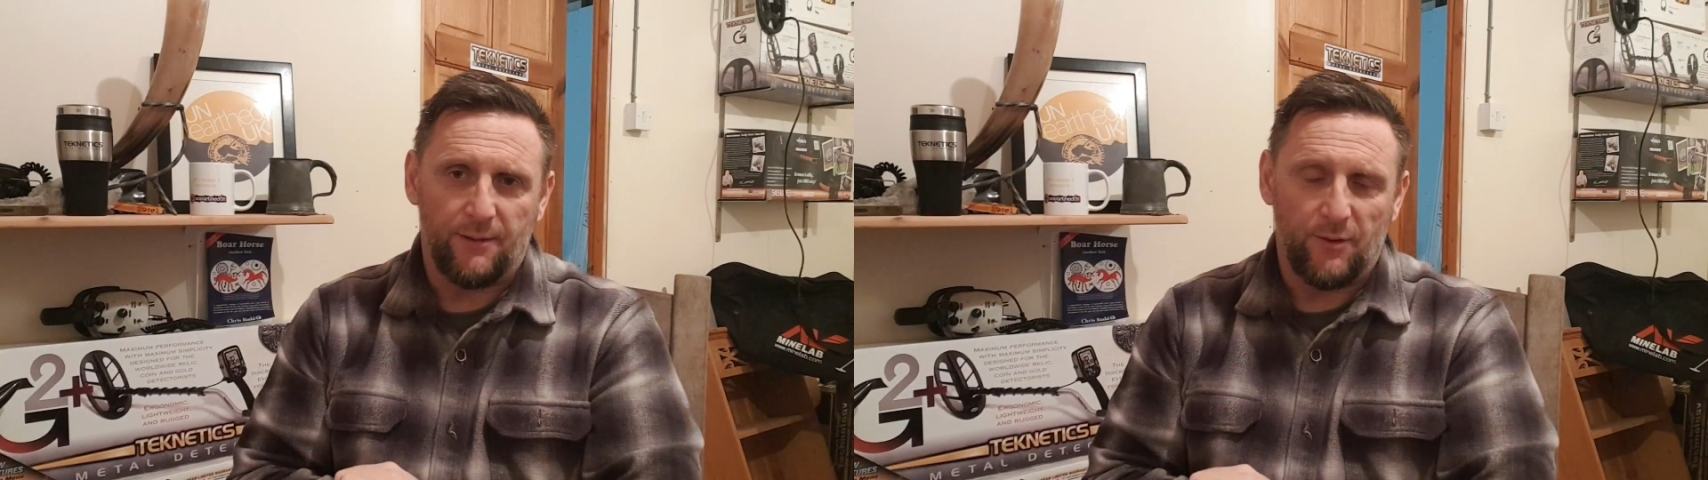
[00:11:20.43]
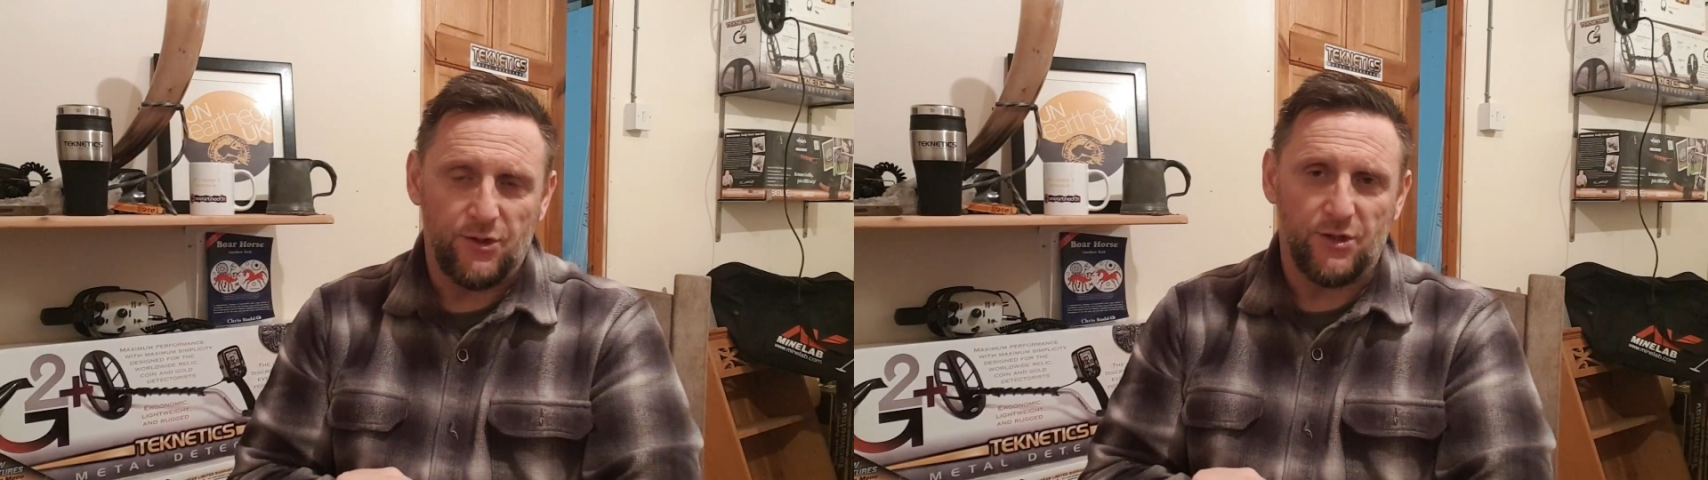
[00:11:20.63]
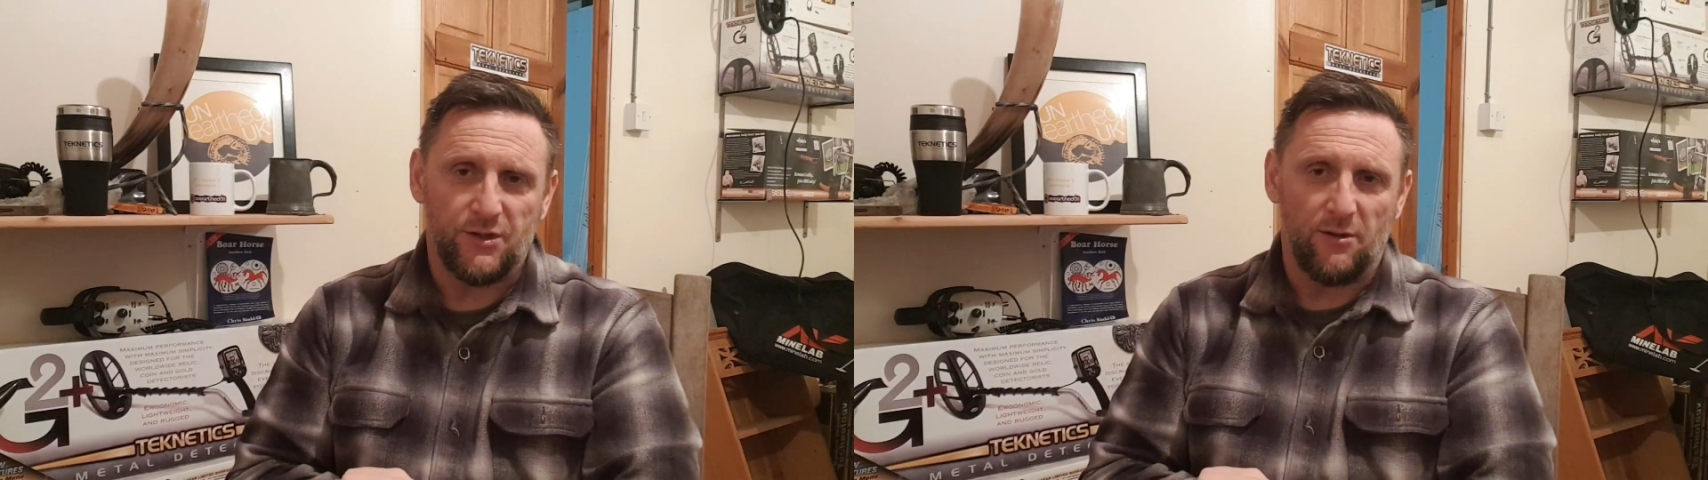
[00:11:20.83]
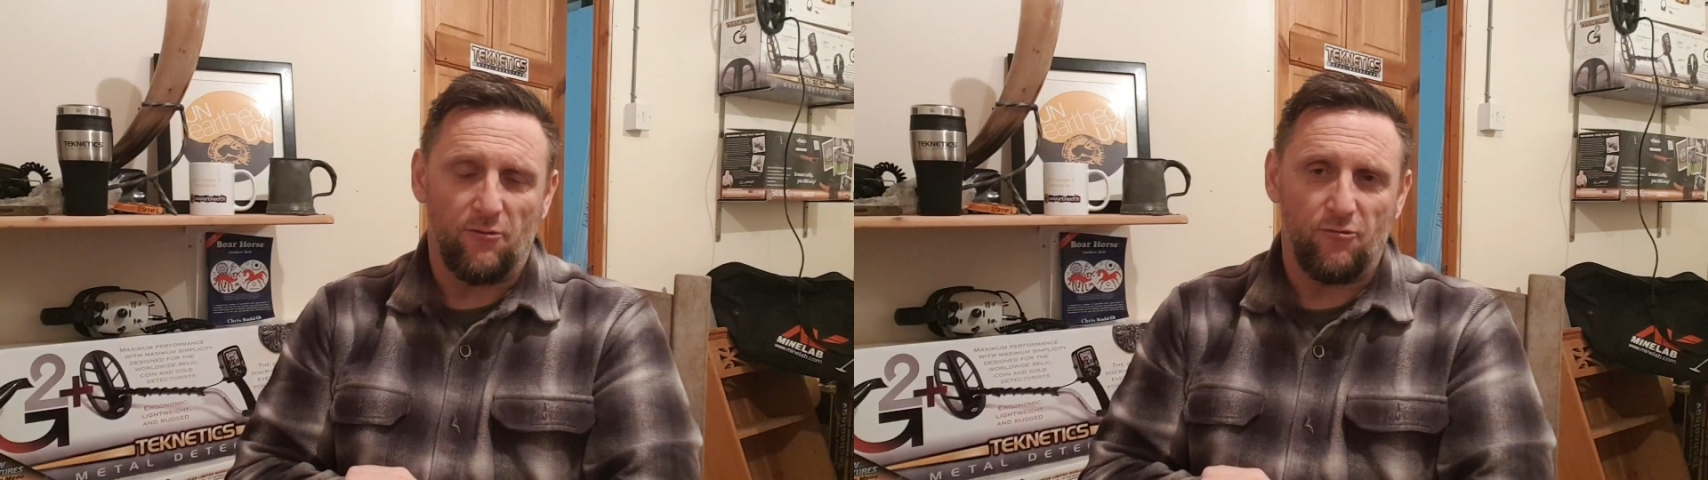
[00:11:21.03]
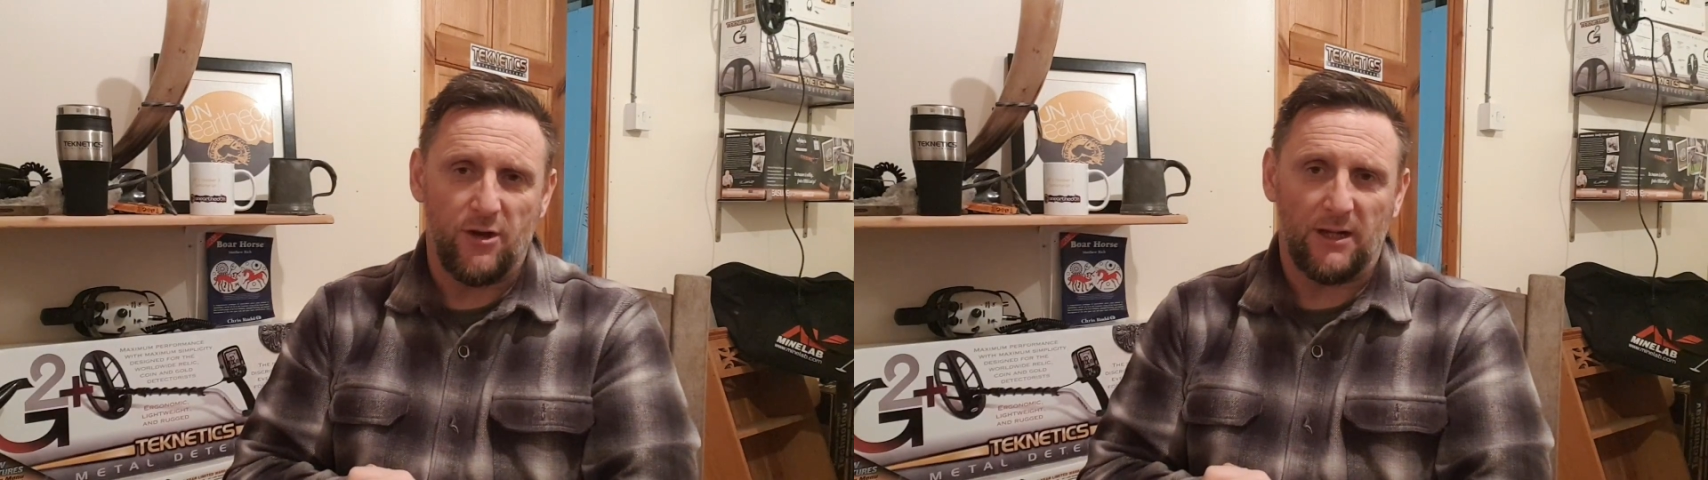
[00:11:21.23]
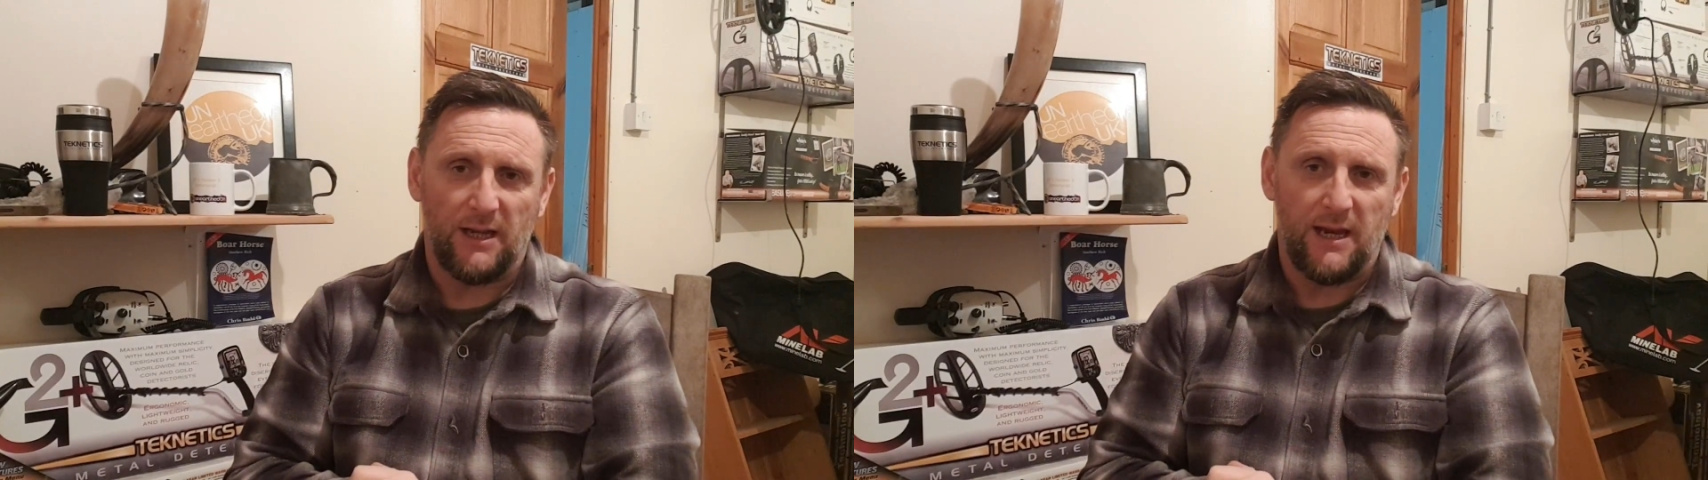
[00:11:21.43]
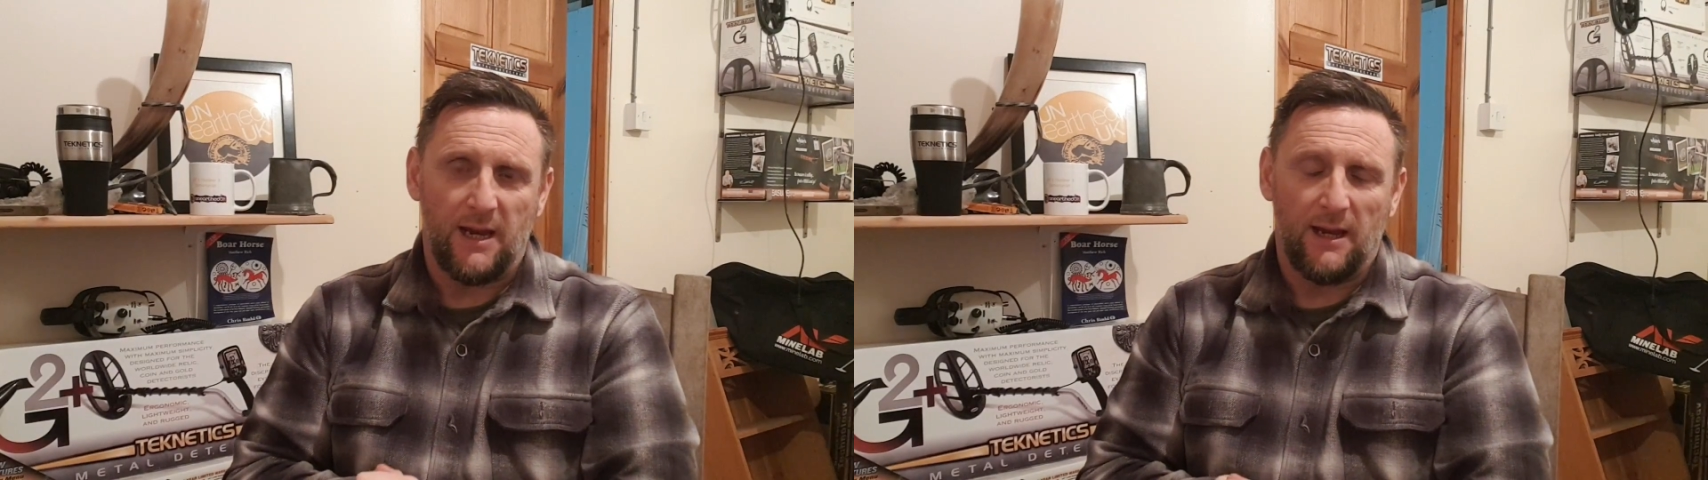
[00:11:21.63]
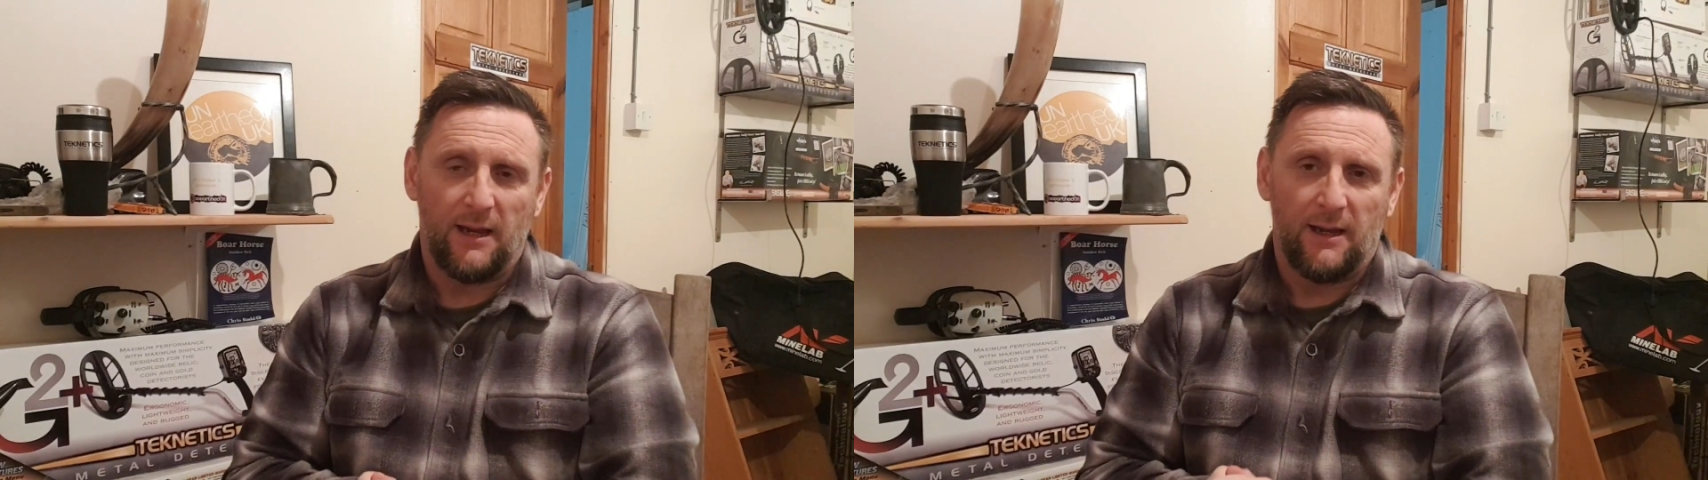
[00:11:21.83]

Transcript: which is really